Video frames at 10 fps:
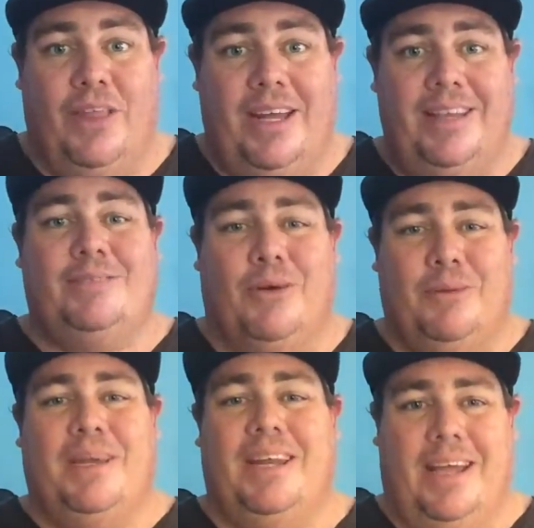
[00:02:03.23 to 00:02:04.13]
That is what
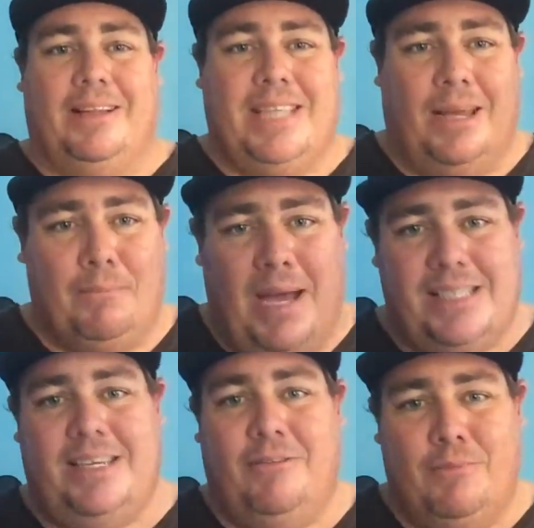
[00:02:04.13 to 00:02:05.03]
I'm getting at. Take
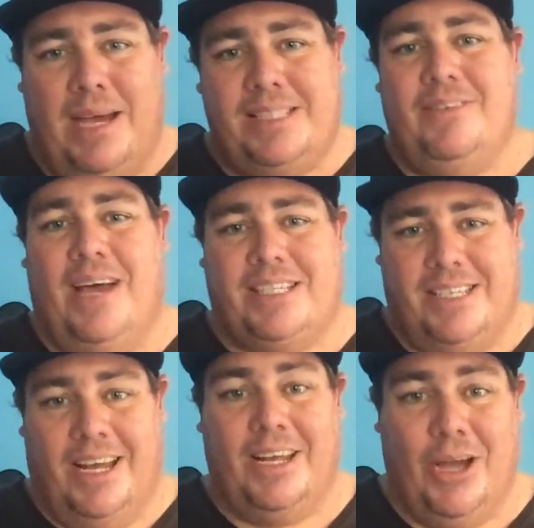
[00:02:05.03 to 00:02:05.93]
massive
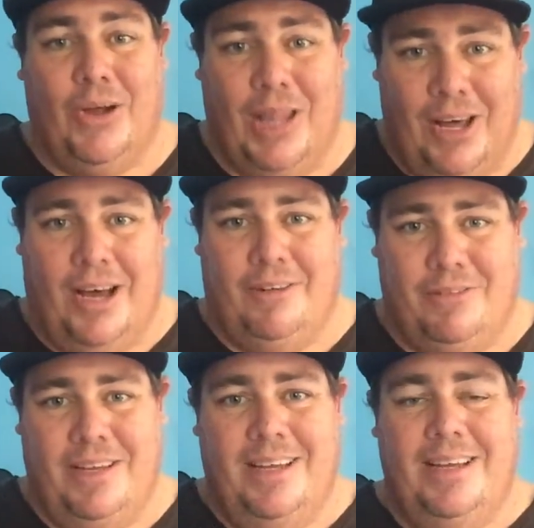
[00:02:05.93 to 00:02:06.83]
action and go
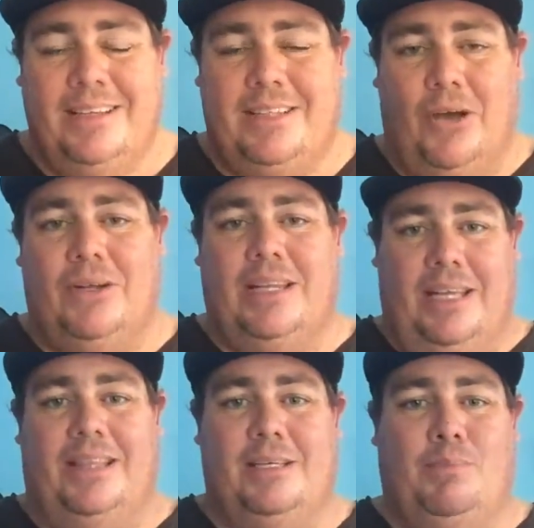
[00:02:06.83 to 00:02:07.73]
live. Don't
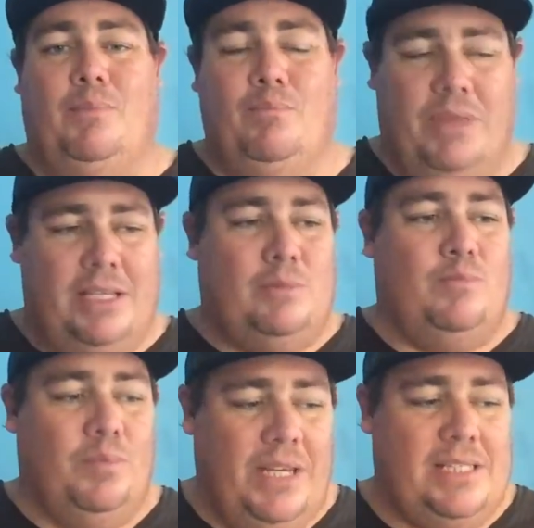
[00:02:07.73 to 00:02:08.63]
let this
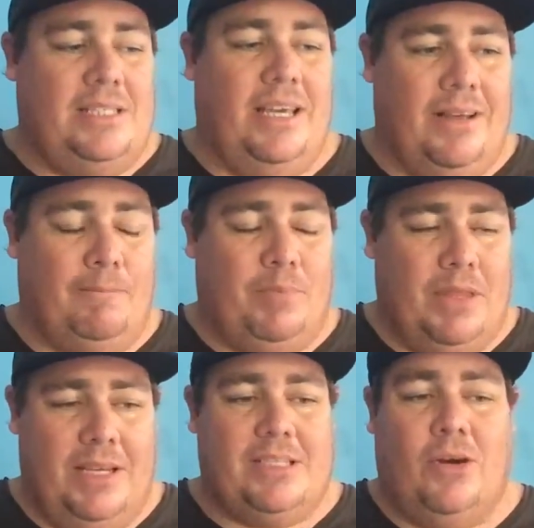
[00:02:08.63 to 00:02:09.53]
thing,
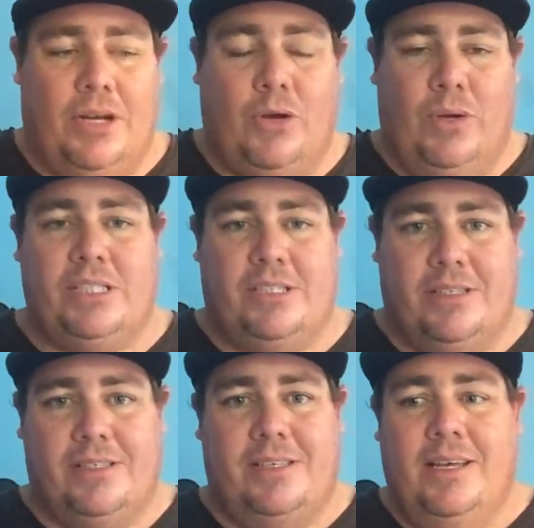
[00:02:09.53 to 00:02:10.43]
these kind of
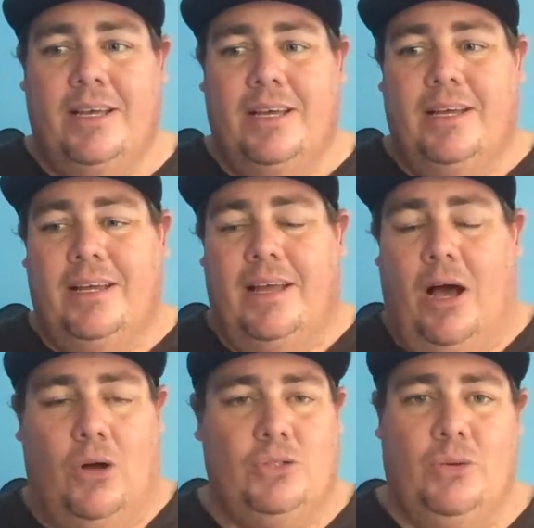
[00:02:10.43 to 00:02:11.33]
questions
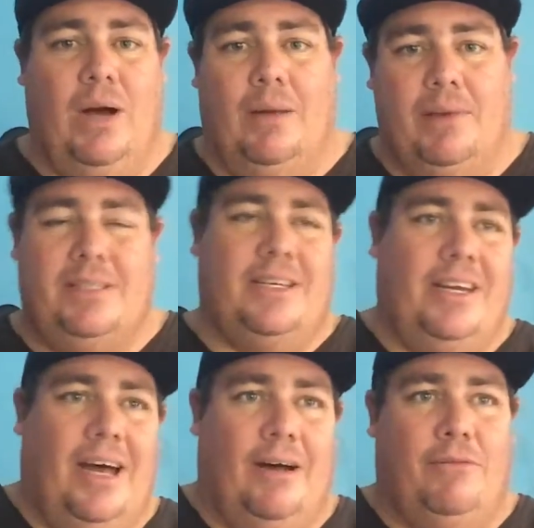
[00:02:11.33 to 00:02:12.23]
hold you up. Is it
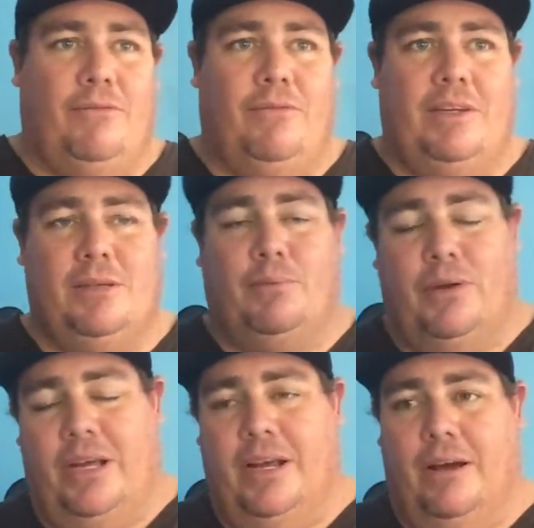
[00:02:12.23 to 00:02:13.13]
enough? Is it
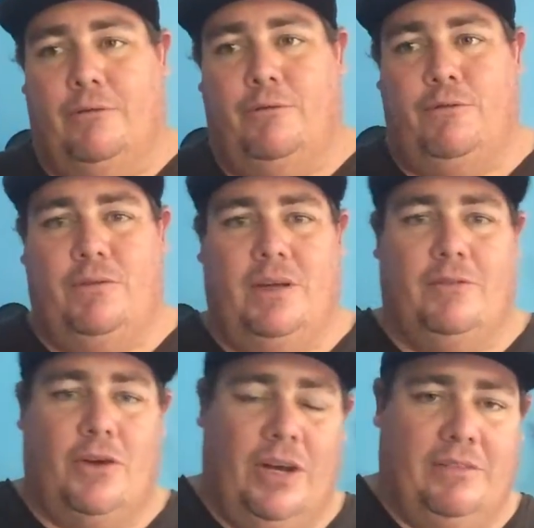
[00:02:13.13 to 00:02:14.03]
pretty enough? Have
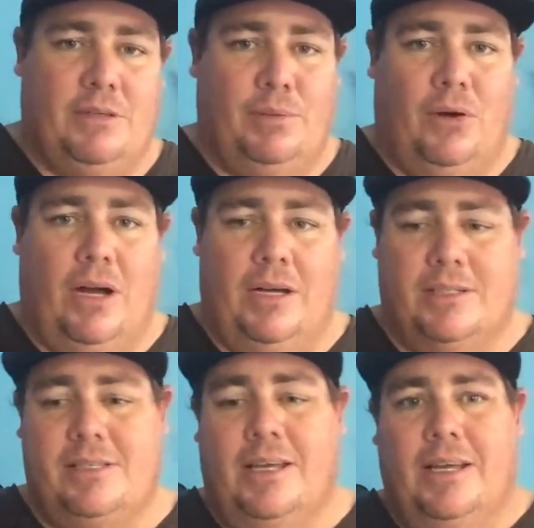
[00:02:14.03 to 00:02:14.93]
I got enough suppliers?